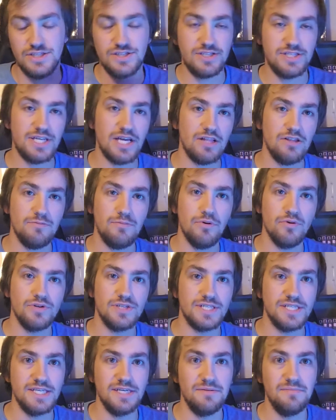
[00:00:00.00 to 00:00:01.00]
teleports
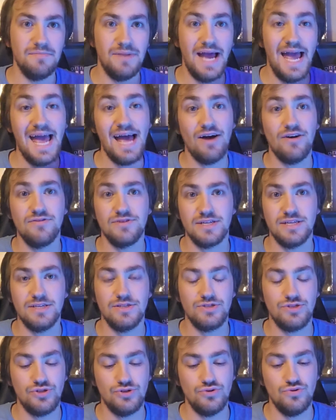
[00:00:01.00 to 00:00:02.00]
them out
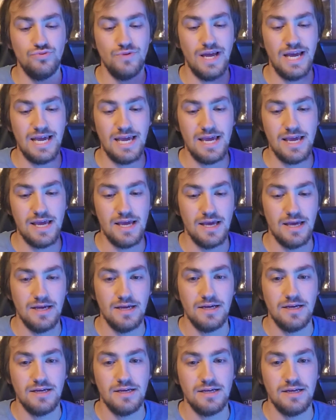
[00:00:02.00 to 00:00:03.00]
into a
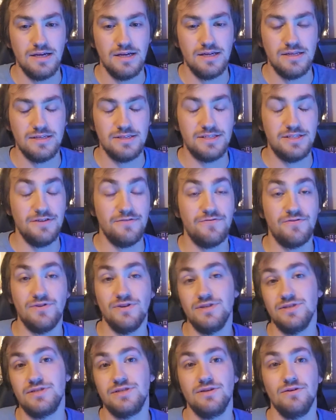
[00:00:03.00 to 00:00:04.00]

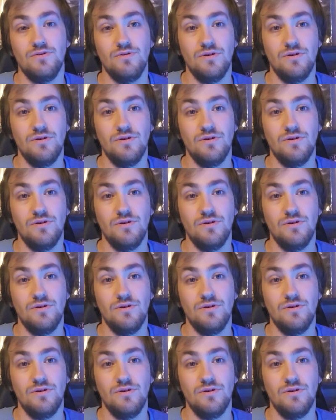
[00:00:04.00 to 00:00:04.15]
different